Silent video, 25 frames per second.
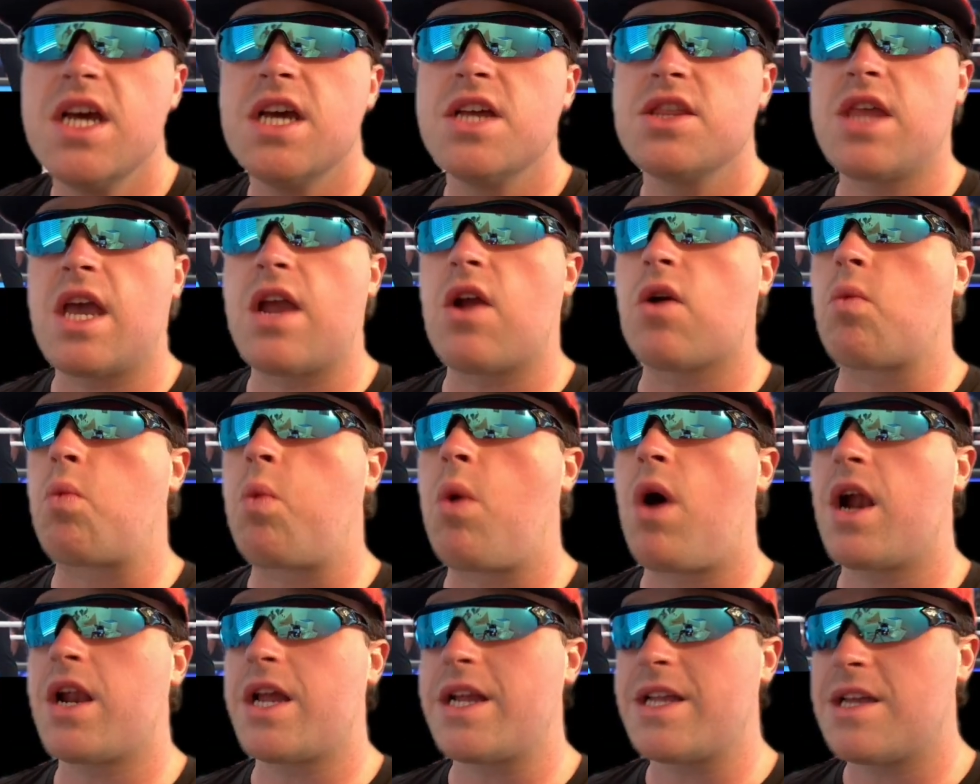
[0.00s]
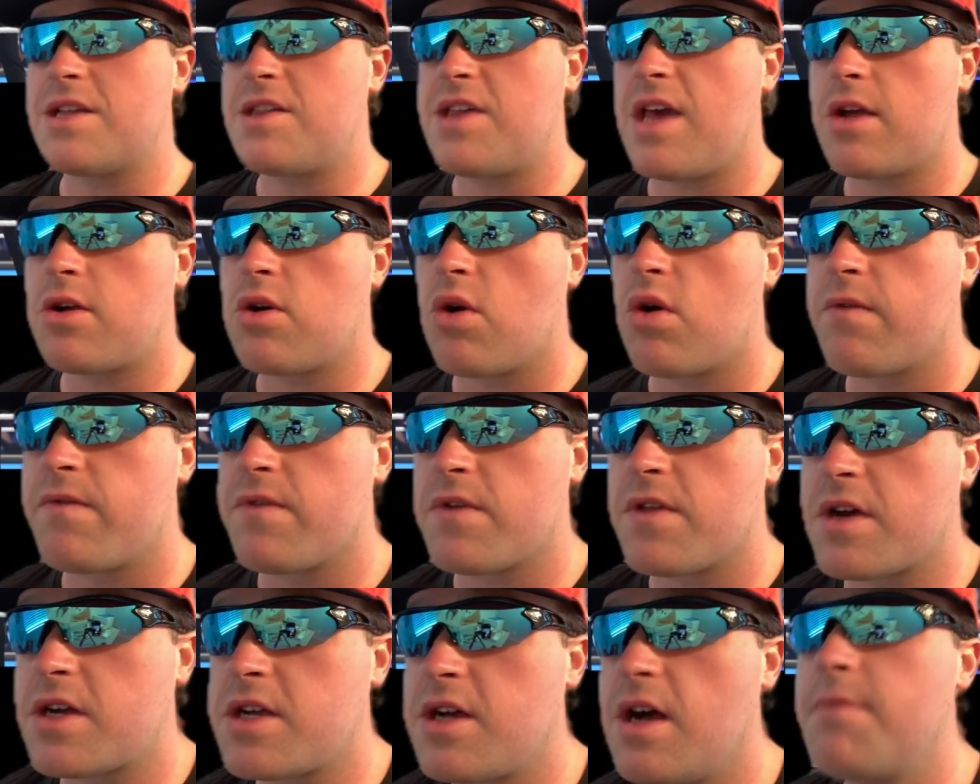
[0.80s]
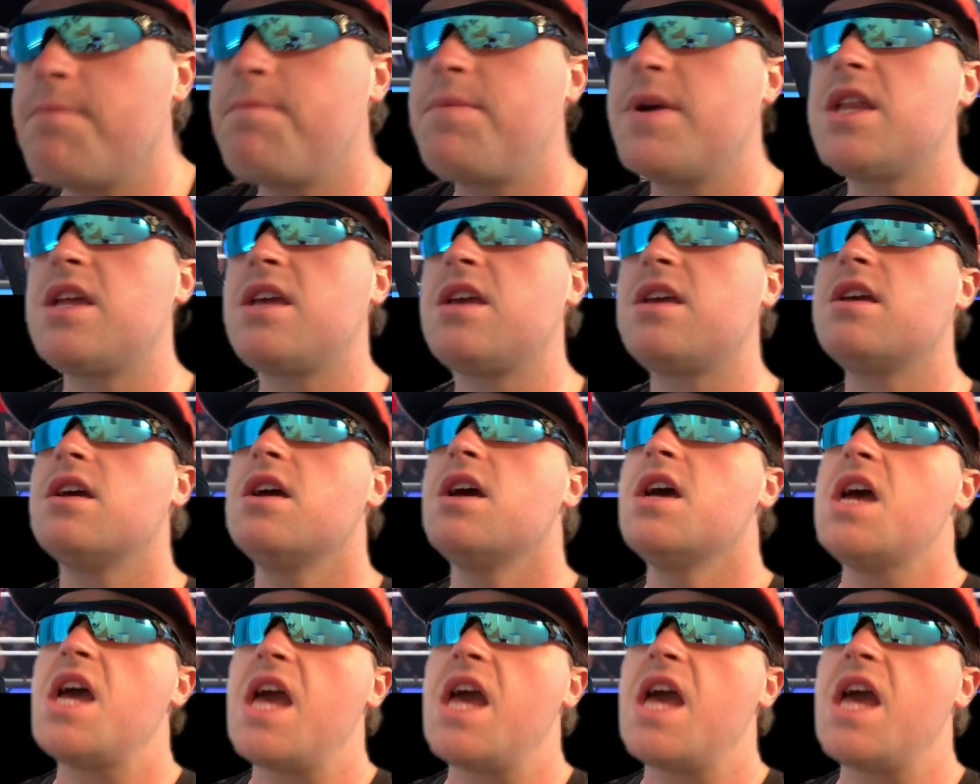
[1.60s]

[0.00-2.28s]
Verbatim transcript: They are wanting to take over the company.